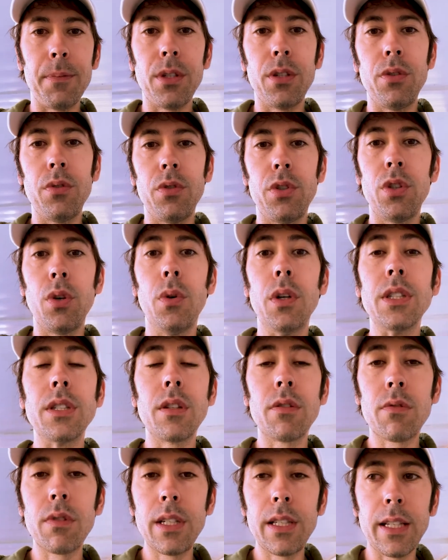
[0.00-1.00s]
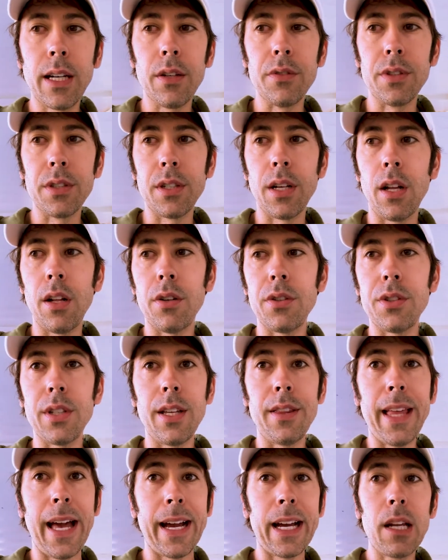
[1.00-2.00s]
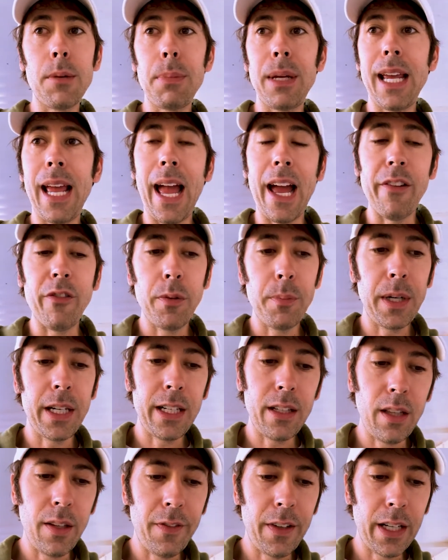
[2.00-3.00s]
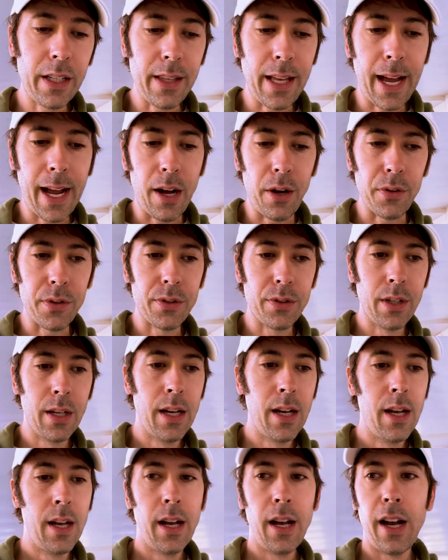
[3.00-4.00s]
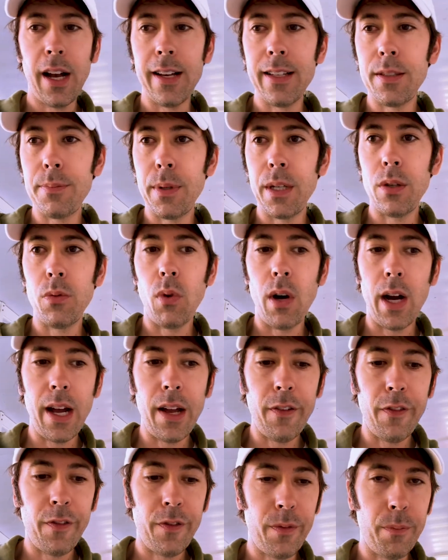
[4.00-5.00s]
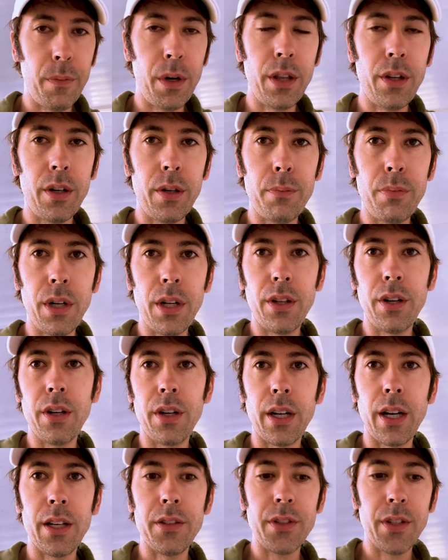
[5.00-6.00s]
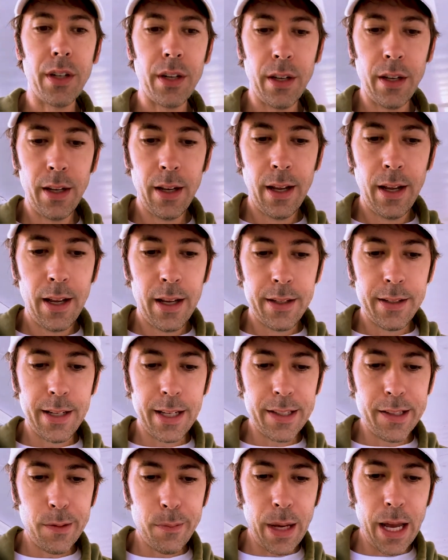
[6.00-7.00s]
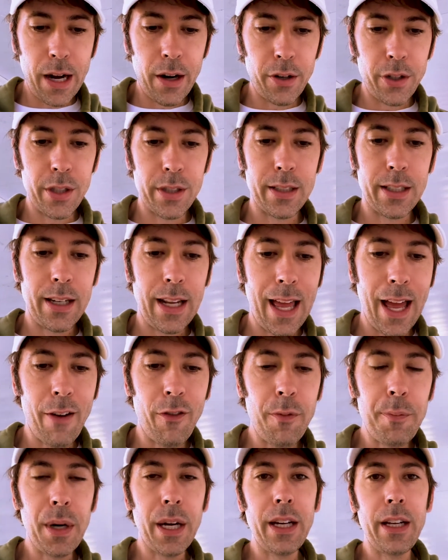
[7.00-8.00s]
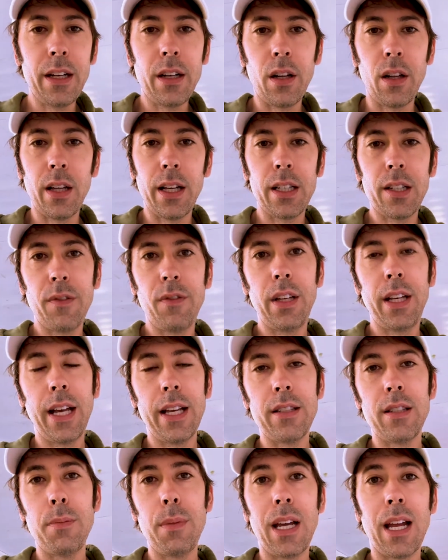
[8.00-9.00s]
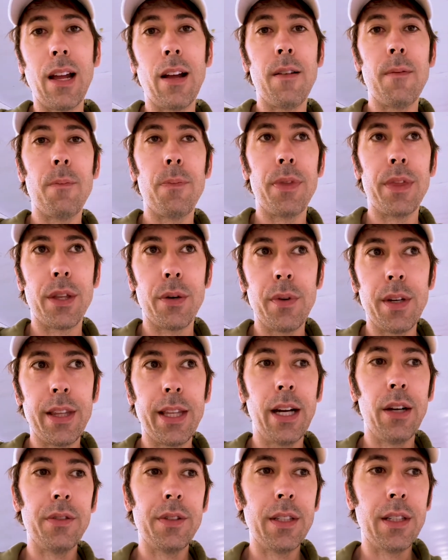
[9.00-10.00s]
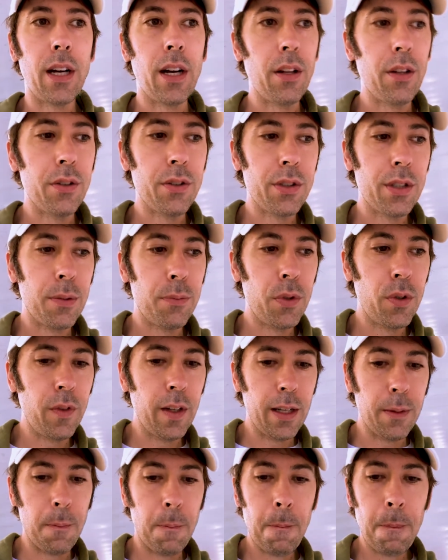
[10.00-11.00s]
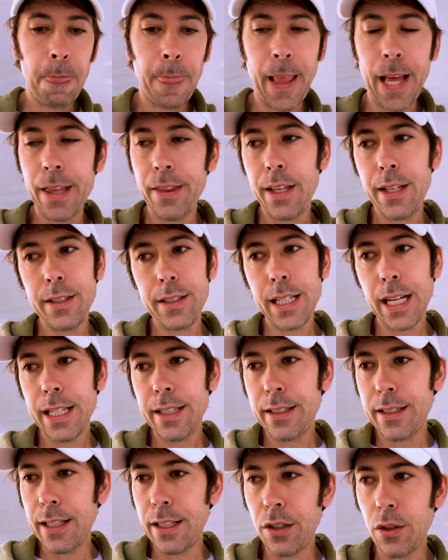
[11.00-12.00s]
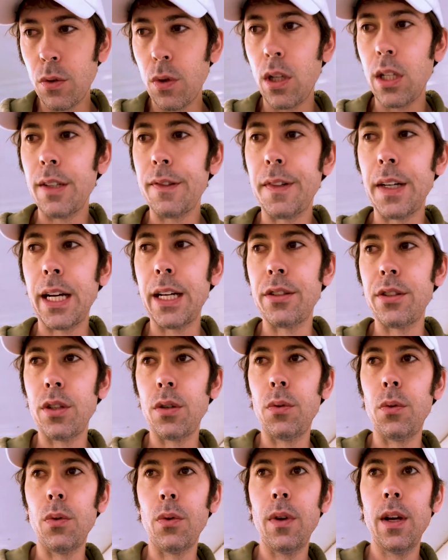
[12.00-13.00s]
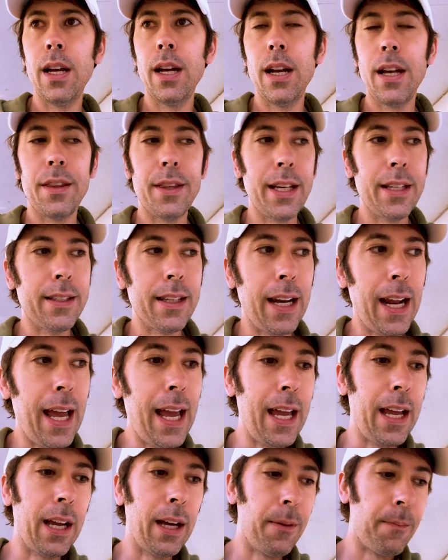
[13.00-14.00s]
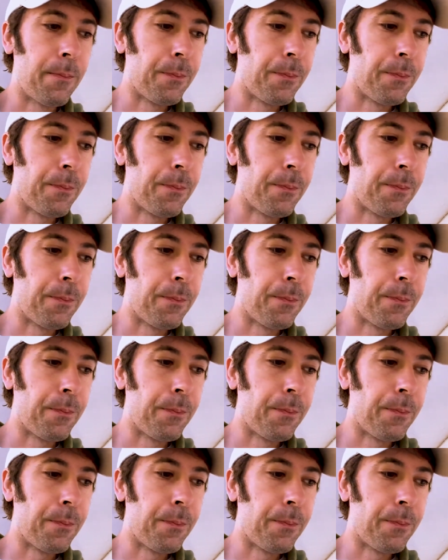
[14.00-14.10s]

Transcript: to show us $3,000. And that can be everybody living in the house, husband, wife, mother, brother, cousin, doesn't matter. Just everybody collectively has to make $3,000 to move in. These guys didn't qualify. So they said, hey,